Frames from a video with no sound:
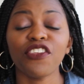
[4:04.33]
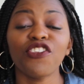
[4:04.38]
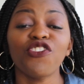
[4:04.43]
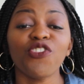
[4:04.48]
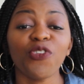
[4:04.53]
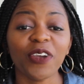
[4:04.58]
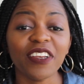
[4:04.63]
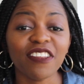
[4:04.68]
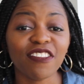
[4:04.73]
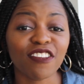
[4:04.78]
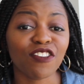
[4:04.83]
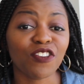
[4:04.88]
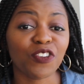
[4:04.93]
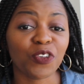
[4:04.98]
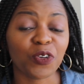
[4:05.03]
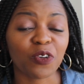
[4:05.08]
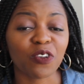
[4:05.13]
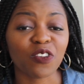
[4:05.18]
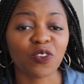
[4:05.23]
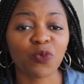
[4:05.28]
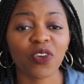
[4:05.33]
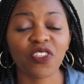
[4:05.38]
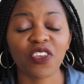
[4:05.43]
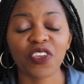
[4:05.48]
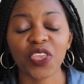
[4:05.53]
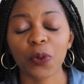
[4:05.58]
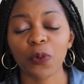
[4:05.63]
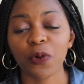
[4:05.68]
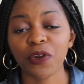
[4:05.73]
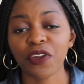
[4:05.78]
The choice is yours
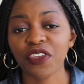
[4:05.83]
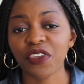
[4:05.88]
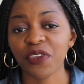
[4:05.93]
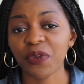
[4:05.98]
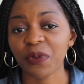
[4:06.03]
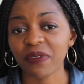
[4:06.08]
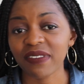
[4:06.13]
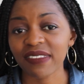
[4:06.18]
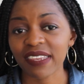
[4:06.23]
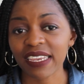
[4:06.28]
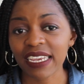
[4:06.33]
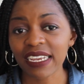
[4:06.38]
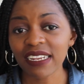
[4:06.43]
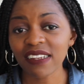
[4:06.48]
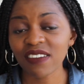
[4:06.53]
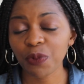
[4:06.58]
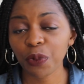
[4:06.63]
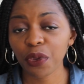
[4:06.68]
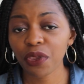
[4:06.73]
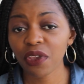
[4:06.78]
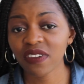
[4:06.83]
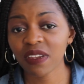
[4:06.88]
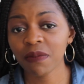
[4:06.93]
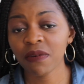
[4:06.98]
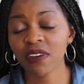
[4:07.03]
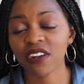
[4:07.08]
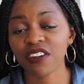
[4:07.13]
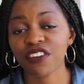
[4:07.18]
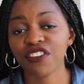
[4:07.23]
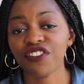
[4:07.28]
whether you want to use heat with your
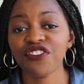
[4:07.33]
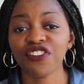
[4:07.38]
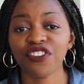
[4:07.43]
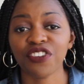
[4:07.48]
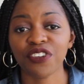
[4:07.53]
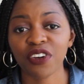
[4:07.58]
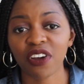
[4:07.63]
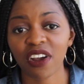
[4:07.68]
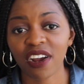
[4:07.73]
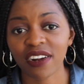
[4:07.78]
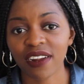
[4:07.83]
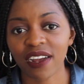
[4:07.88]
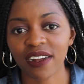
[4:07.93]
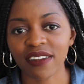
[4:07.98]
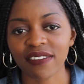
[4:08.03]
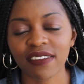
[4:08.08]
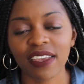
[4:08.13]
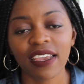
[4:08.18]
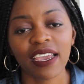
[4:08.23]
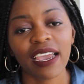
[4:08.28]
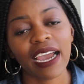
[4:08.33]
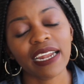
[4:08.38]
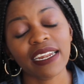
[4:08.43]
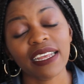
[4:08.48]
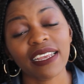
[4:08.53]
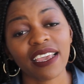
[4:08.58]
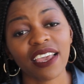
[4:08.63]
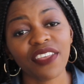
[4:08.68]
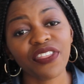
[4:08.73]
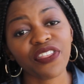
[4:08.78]
deep conditioner or not.
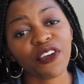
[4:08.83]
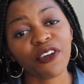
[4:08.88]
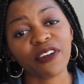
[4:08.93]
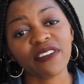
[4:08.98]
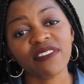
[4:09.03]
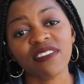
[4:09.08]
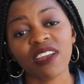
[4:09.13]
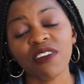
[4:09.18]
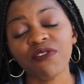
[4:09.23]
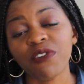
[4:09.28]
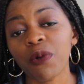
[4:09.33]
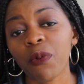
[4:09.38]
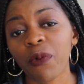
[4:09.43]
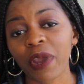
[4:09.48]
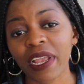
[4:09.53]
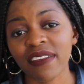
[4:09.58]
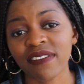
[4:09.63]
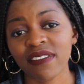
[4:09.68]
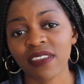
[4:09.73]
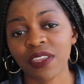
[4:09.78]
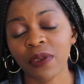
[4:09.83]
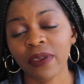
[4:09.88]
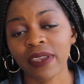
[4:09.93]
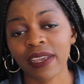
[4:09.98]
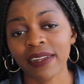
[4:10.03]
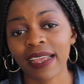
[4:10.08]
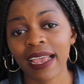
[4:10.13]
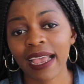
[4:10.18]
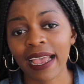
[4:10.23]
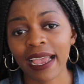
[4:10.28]
And again, there are several ways that you
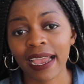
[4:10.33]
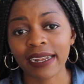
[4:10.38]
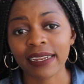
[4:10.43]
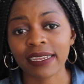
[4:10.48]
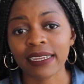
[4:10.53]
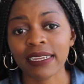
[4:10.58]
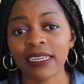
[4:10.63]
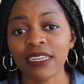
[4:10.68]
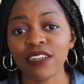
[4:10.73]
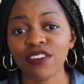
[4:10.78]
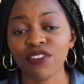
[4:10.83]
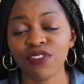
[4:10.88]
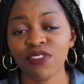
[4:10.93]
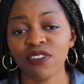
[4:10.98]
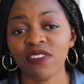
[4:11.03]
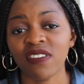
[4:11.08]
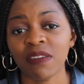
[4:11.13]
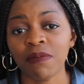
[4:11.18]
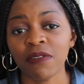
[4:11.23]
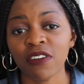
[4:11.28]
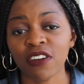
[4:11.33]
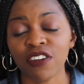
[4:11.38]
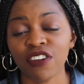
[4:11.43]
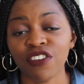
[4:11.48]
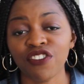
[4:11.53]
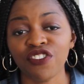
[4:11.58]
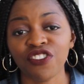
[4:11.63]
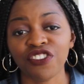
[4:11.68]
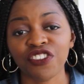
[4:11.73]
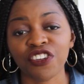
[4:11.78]
can add heat to your deep
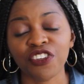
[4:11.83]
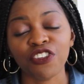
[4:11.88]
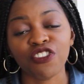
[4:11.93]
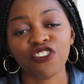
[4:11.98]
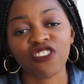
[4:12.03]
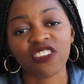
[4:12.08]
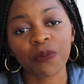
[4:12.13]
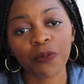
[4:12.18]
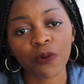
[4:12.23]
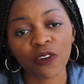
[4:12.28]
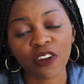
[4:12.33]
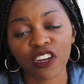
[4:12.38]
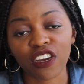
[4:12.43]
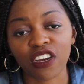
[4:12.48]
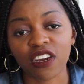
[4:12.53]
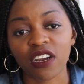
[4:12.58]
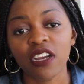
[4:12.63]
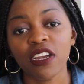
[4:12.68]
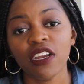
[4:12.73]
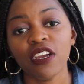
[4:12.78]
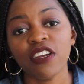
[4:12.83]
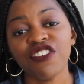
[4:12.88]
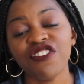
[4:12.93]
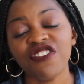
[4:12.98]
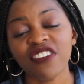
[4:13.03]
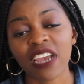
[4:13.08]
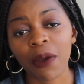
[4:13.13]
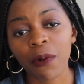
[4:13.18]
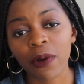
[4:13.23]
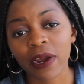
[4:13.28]
conditioner. You just put a
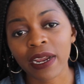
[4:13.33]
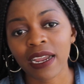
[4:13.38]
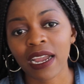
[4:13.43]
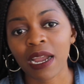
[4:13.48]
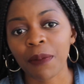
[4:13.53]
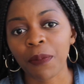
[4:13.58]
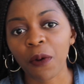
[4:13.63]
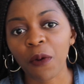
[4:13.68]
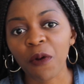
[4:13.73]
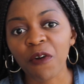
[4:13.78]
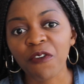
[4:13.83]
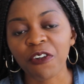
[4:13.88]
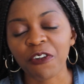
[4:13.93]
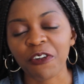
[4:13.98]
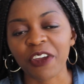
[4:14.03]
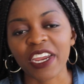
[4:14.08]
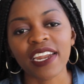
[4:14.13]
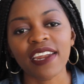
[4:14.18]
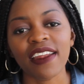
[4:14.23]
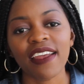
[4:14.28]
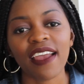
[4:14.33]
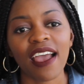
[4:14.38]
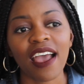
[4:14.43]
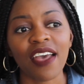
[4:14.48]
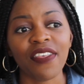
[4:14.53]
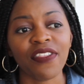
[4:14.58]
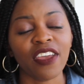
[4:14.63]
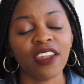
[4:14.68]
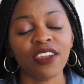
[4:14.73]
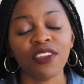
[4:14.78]
shower cap over it,
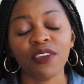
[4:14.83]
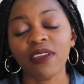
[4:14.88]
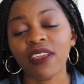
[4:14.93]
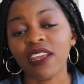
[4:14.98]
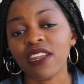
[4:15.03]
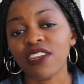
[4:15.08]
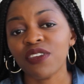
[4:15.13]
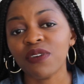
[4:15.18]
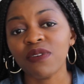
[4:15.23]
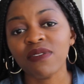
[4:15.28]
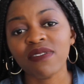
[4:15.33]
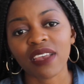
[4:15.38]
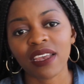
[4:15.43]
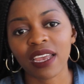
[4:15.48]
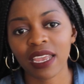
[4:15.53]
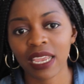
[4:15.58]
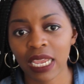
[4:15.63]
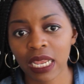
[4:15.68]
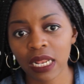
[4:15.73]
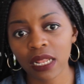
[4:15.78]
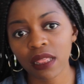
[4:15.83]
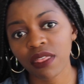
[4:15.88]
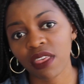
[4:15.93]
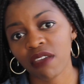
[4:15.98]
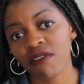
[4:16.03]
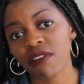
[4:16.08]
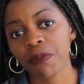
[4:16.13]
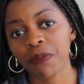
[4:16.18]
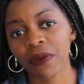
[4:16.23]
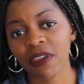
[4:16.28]
and then you can use a heat
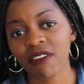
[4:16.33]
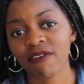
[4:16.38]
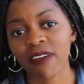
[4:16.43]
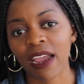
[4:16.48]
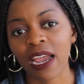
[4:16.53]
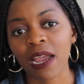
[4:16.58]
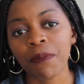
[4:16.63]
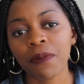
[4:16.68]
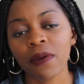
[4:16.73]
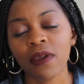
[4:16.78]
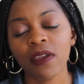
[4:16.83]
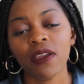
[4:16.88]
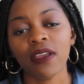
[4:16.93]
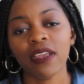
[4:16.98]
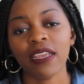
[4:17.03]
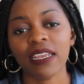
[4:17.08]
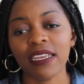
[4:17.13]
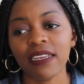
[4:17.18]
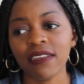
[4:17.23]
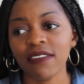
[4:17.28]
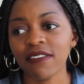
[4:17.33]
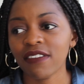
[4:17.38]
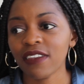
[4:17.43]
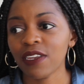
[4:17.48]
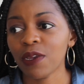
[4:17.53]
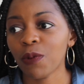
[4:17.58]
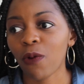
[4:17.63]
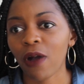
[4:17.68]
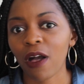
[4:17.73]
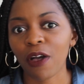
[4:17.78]
therapy wrap.
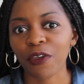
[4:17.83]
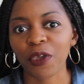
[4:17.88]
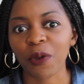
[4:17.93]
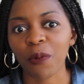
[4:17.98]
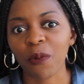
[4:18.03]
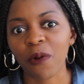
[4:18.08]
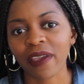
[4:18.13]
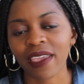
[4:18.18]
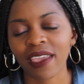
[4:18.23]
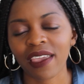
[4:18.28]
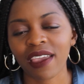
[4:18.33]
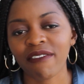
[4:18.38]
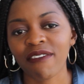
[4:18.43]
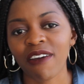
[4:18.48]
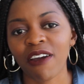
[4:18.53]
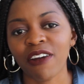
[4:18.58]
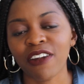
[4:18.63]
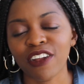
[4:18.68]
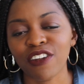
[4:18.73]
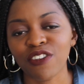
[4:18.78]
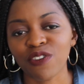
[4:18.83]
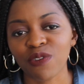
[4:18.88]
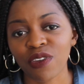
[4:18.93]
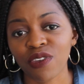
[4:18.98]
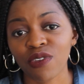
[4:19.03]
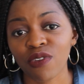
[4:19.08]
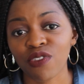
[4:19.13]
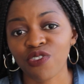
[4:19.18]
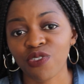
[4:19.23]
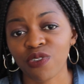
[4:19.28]
Easy while you're walking around and
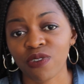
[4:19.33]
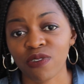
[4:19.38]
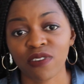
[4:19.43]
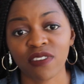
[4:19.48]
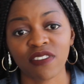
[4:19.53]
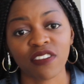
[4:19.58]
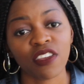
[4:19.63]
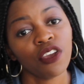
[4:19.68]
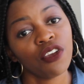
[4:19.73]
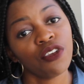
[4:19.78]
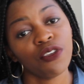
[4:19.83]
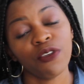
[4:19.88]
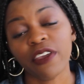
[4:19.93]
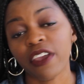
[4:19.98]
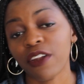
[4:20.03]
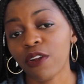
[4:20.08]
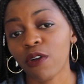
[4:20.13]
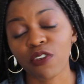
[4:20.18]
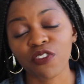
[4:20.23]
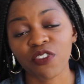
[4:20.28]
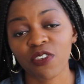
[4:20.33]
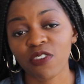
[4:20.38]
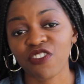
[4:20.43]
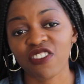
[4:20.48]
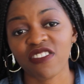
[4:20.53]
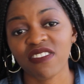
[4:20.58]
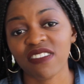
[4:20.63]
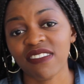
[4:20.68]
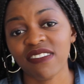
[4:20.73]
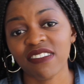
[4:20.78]
doing your chores. You can also
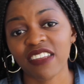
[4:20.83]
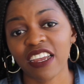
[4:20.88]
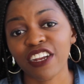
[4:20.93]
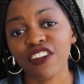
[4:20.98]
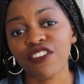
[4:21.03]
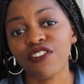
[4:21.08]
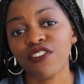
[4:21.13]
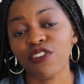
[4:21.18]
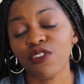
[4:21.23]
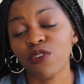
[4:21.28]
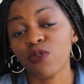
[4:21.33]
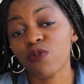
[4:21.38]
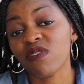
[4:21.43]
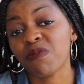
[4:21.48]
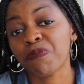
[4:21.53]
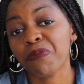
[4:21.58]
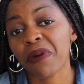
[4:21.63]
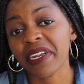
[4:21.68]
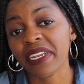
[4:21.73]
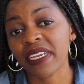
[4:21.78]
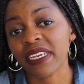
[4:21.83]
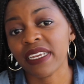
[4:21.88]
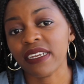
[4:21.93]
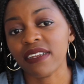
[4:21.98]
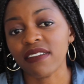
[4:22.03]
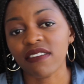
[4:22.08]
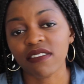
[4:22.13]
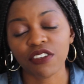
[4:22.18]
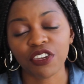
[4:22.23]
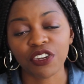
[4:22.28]
just decide to use body
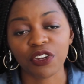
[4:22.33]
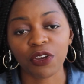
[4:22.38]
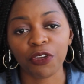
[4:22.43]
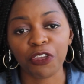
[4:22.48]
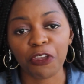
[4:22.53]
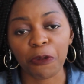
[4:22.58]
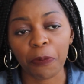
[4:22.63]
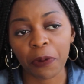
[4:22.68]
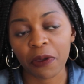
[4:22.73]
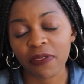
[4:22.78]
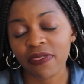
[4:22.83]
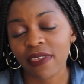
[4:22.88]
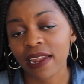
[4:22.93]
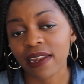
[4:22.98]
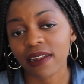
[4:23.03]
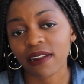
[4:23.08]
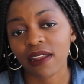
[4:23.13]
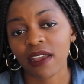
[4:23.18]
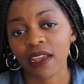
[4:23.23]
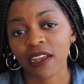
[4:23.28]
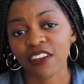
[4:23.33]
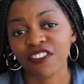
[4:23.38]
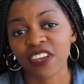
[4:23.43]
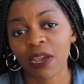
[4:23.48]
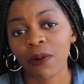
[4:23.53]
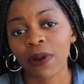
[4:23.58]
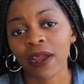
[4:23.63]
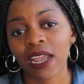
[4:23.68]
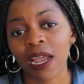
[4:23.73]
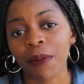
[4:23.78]
heat. You put that
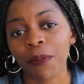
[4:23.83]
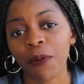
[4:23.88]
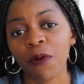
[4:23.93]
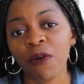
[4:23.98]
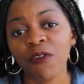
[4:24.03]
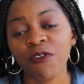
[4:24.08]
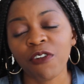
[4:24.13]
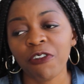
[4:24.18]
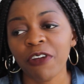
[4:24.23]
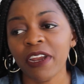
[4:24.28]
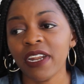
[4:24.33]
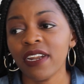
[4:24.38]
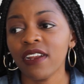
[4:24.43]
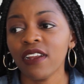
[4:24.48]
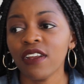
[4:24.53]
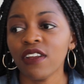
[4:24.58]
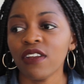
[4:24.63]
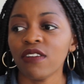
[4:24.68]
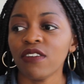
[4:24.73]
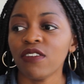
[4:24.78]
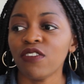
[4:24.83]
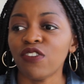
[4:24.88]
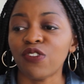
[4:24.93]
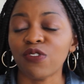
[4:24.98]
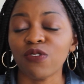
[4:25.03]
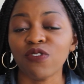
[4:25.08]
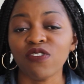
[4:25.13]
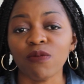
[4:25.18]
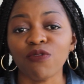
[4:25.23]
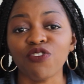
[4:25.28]
shower cap over it,
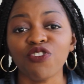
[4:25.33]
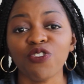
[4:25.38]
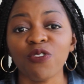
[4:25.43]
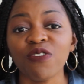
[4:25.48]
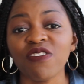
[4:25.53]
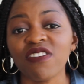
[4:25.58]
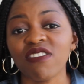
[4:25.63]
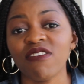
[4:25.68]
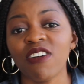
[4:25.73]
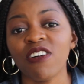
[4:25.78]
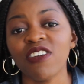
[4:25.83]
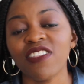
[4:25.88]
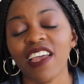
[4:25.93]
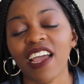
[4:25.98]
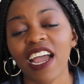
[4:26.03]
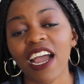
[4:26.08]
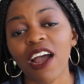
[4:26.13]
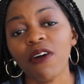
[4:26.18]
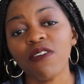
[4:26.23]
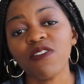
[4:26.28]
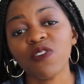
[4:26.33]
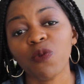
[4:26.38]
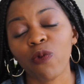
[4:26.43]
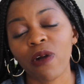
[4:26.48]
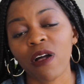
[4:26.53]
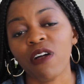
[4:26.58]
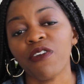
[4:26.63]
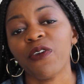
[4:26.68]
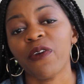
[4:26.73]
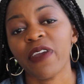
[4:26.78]
do some chores around the house
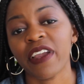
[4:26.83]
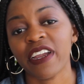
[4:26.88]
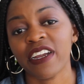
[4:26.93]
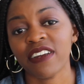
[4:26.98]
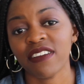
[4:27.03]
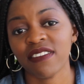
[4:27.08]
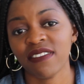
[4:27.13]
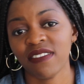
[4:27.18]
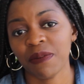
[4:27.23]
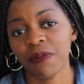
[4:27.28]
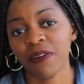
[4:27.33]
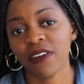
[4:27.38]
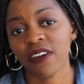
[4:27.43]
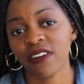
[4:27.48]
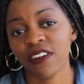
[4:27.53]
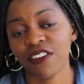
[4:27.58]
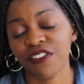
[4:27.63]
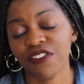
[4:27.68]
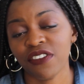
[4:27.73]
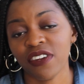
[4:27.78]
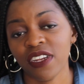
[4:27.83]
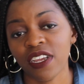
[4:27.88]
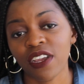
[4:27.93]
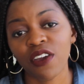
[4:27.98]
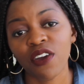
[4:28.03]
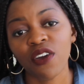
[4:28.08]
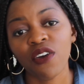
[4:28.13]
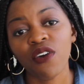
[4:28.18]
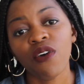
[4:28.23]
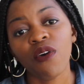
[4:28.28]
while your hair is deep conditioning.